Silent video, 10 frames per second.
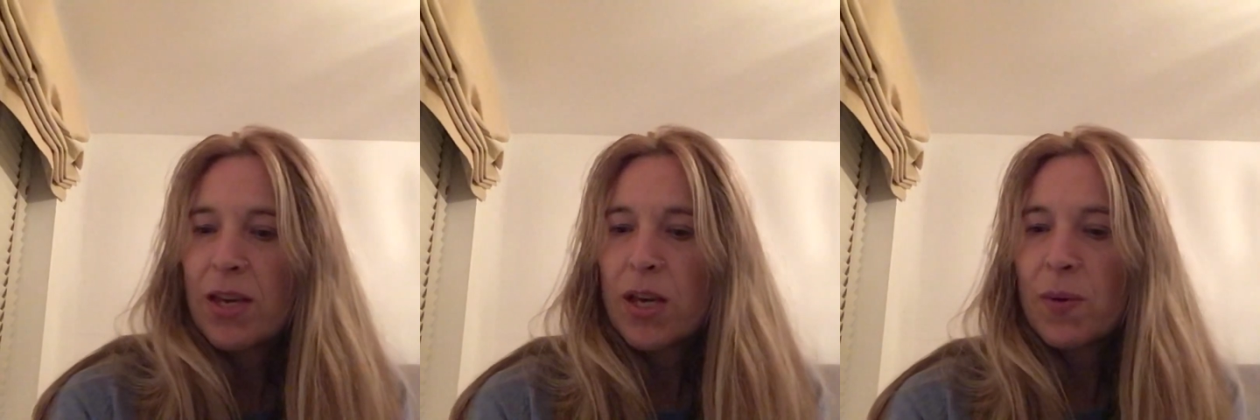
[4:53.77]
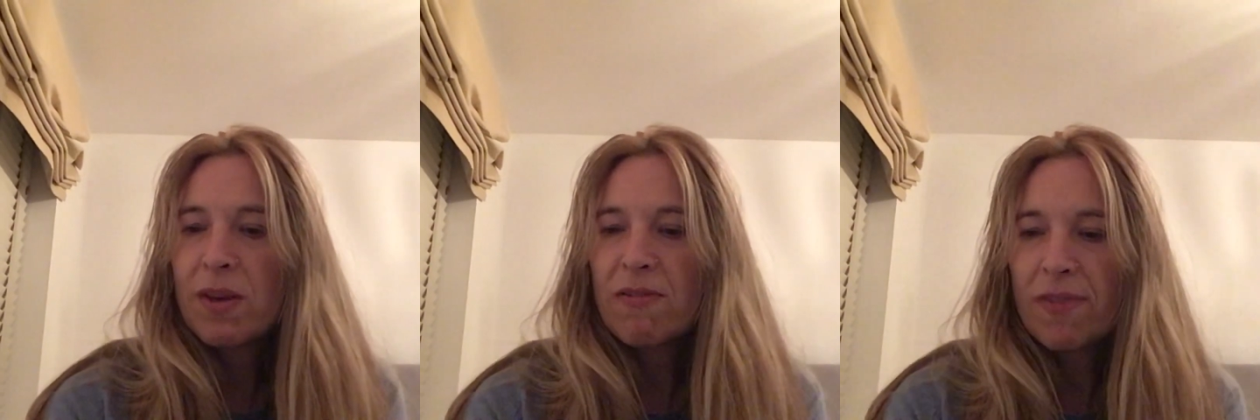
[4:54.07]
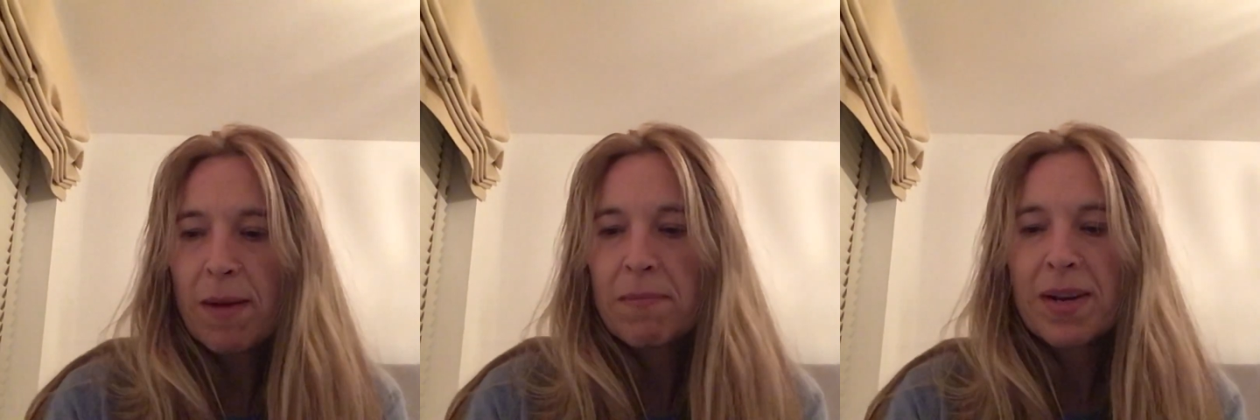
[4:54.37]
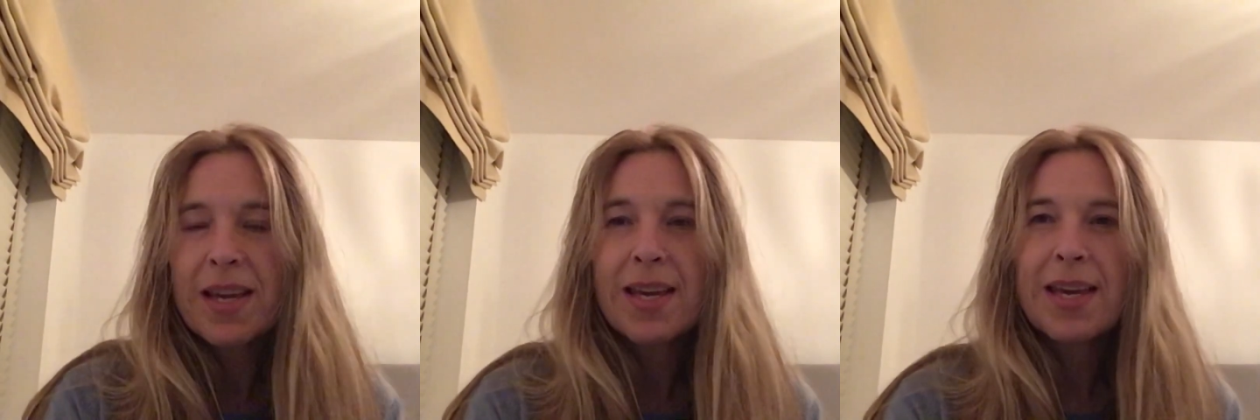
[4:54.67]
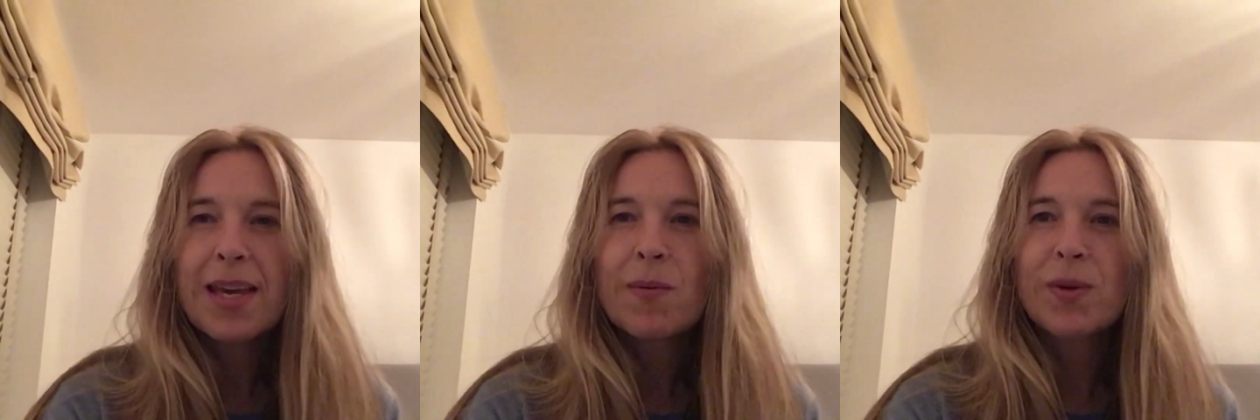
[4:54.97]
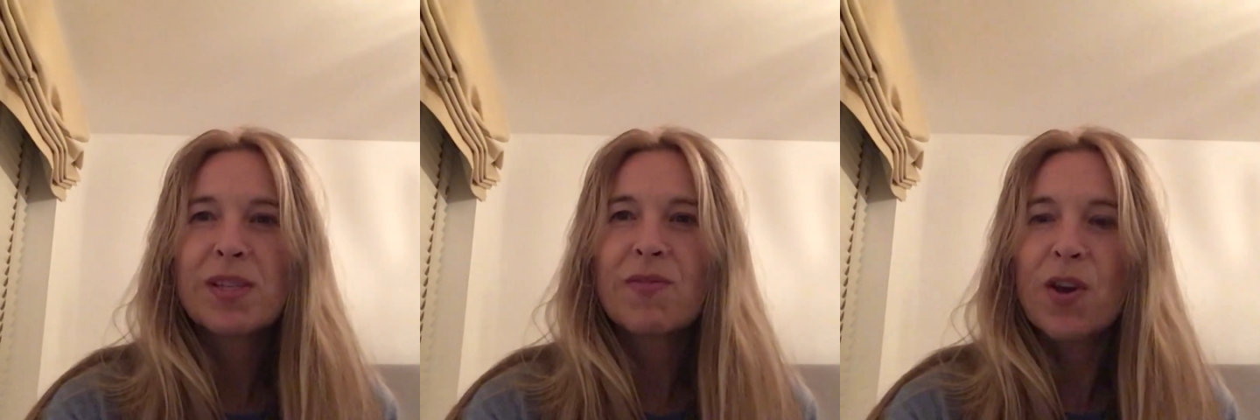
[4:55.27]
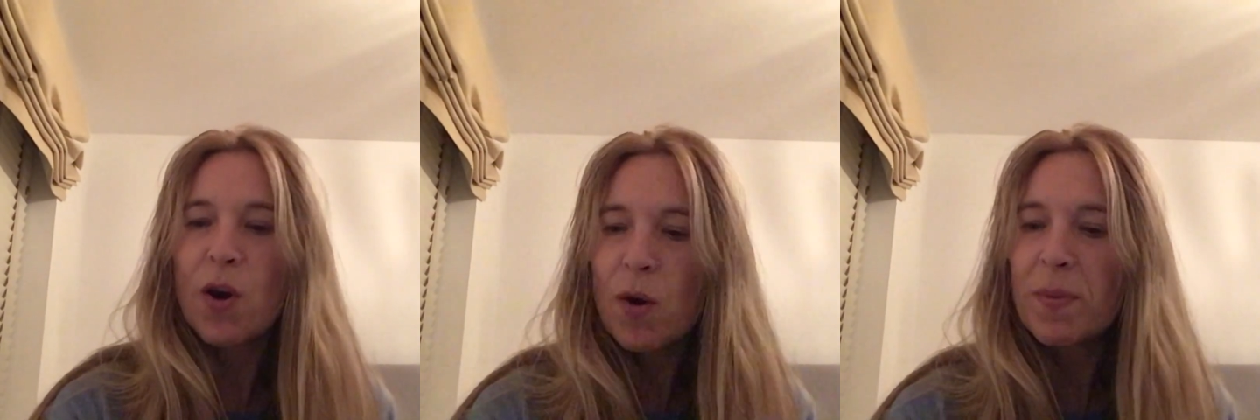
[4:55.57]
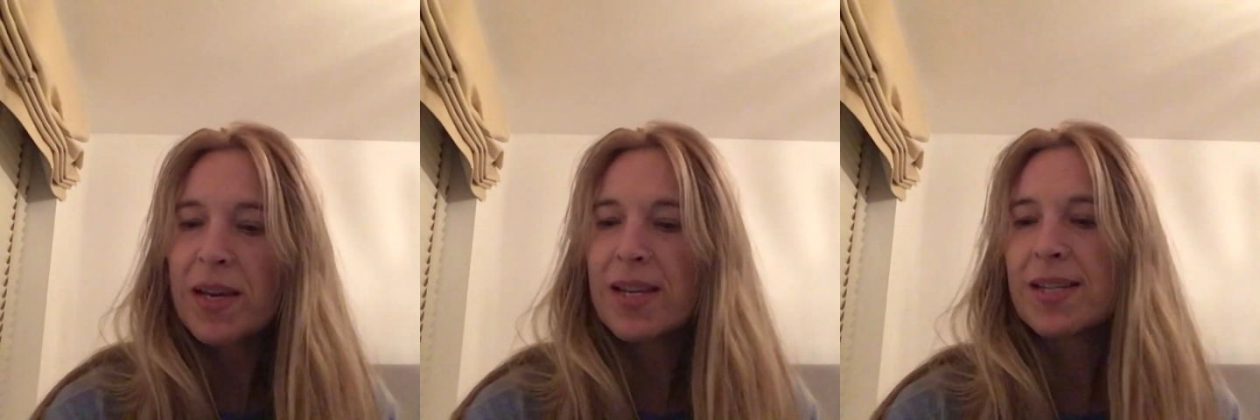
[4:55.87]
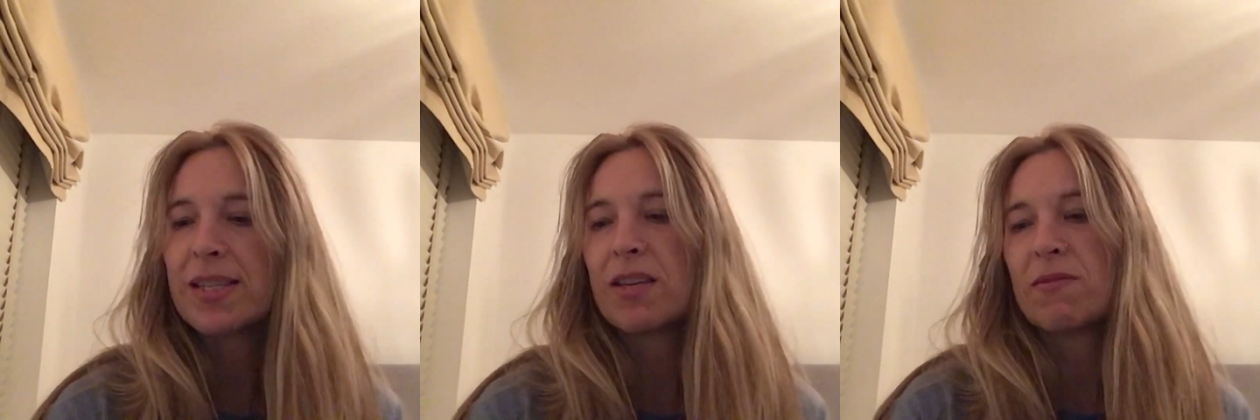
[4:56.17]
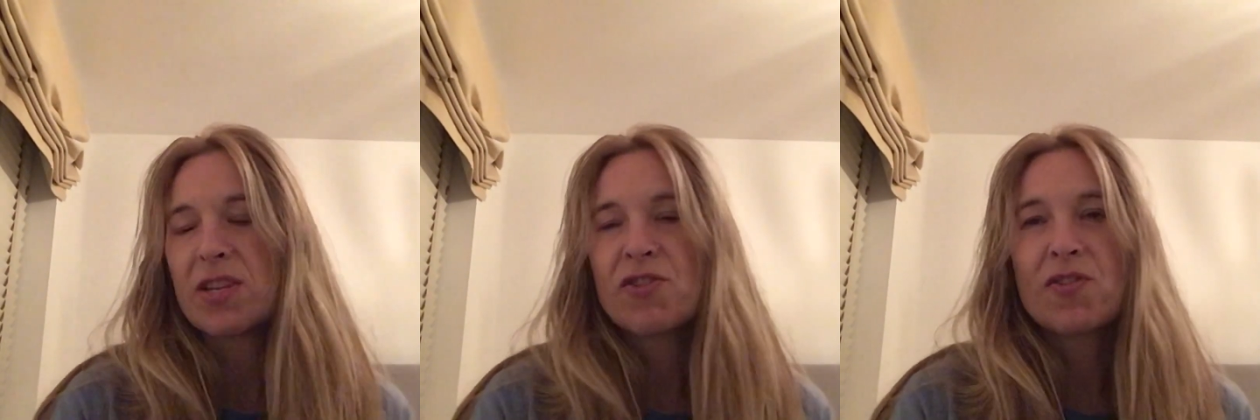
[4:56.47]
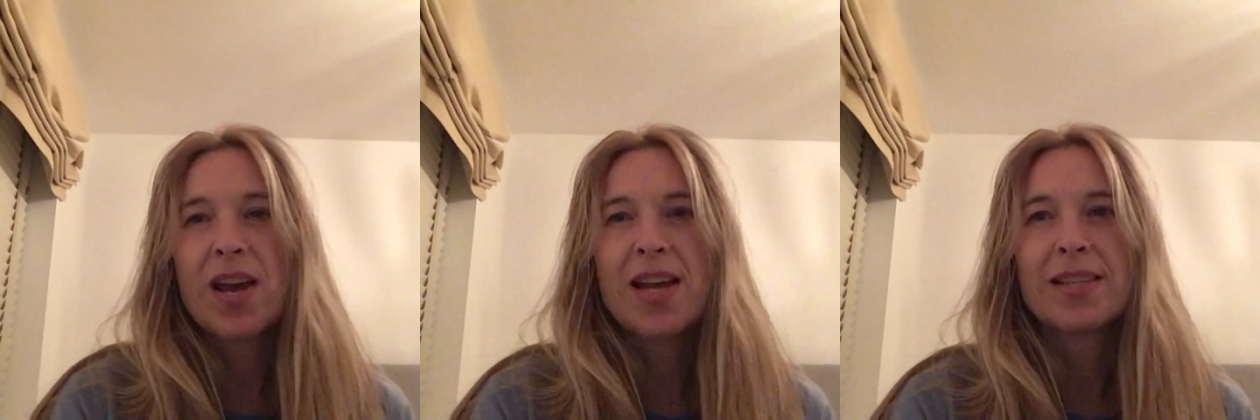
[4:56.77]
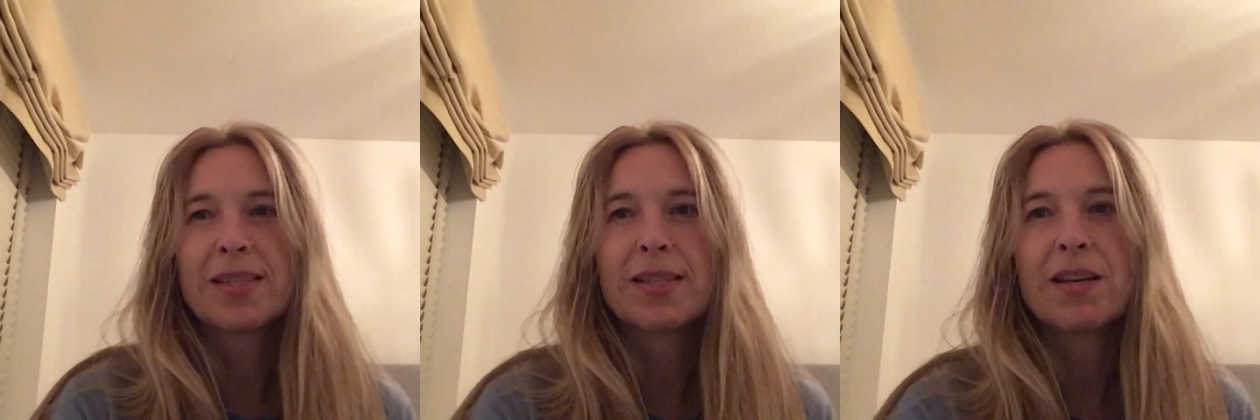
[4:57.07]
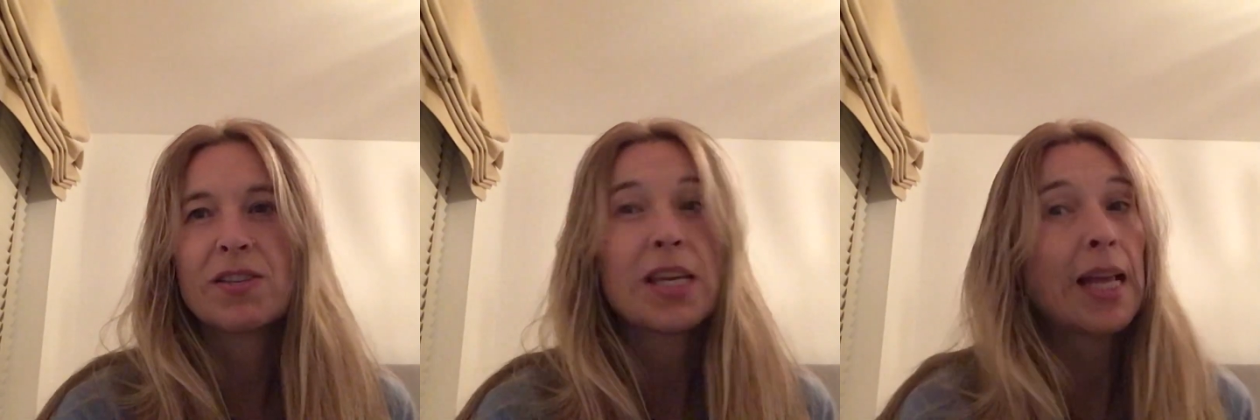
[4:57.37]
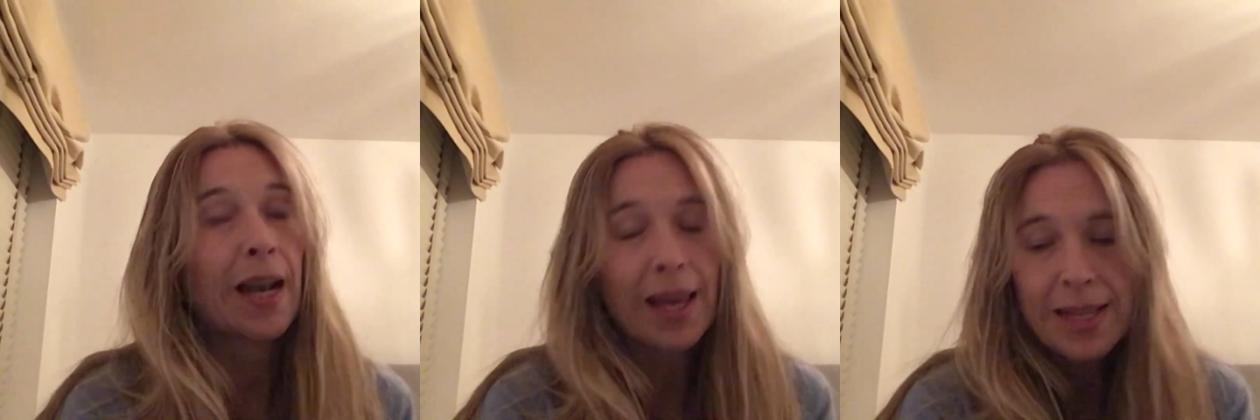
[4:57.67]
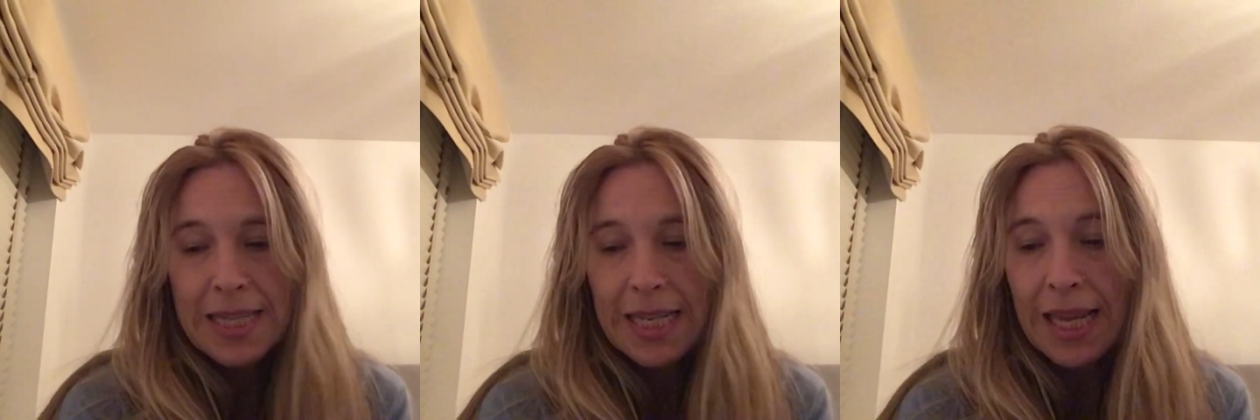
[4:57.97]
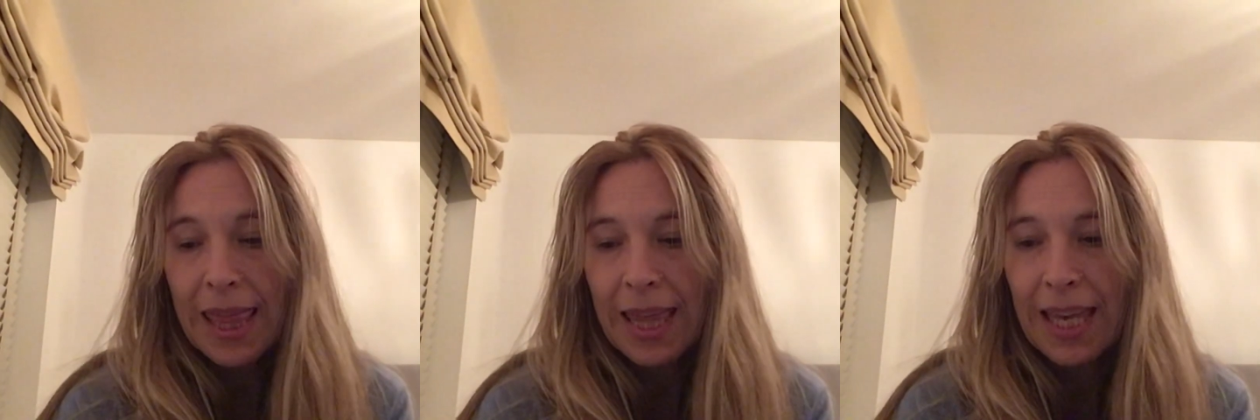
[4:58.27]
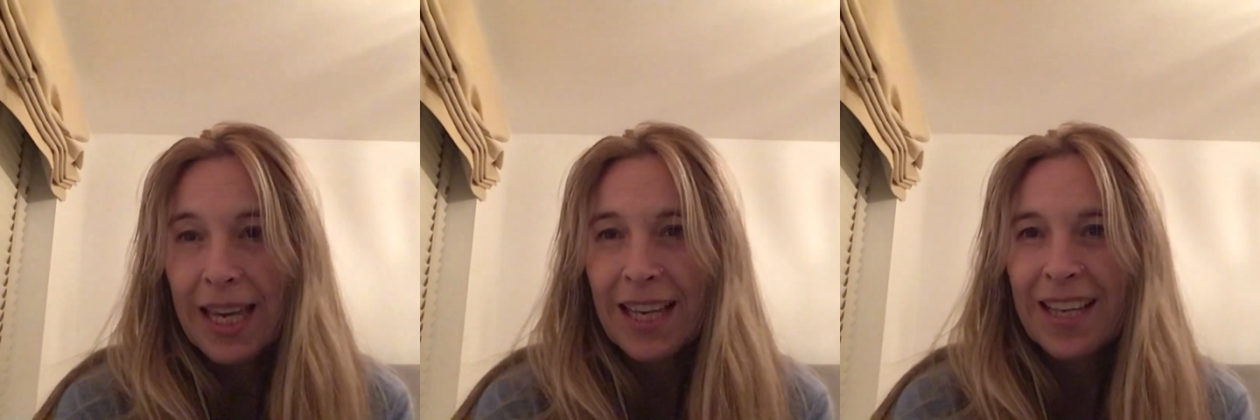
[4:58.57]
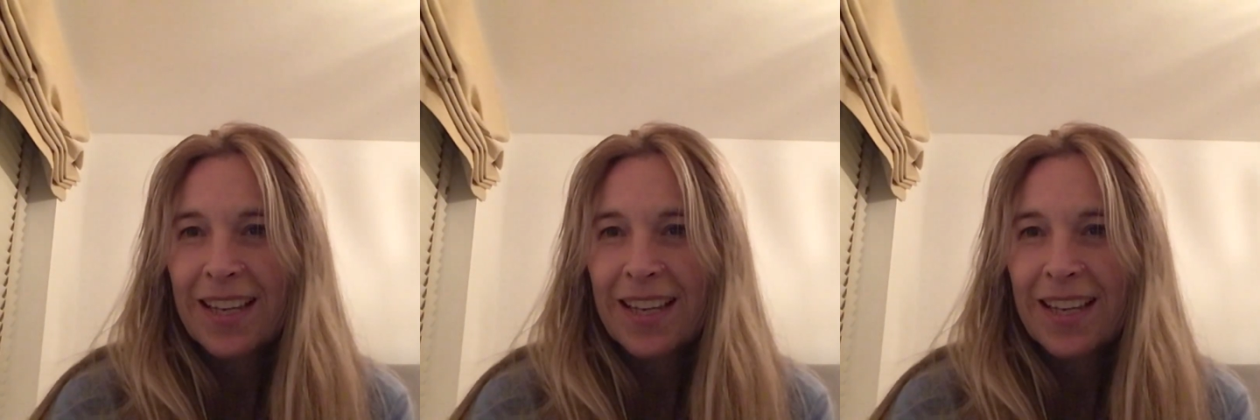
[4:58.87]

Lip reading: who are your family, what are your hobbies, your interests, do you collect anything,